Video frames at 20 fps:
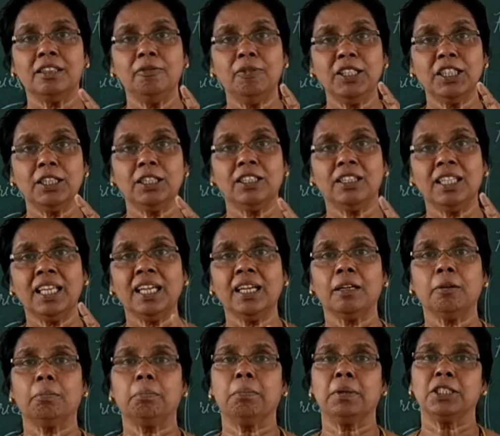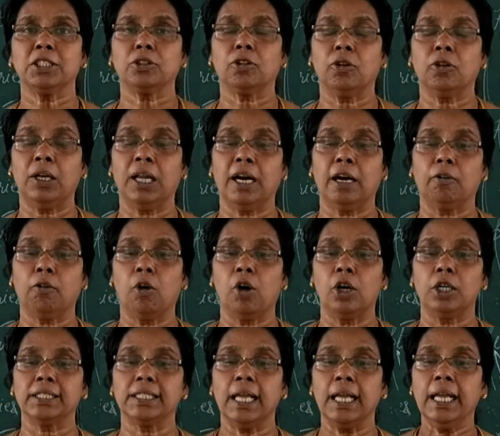with thick muscular
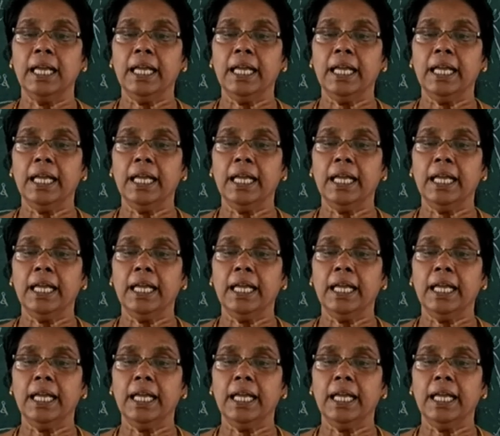walls.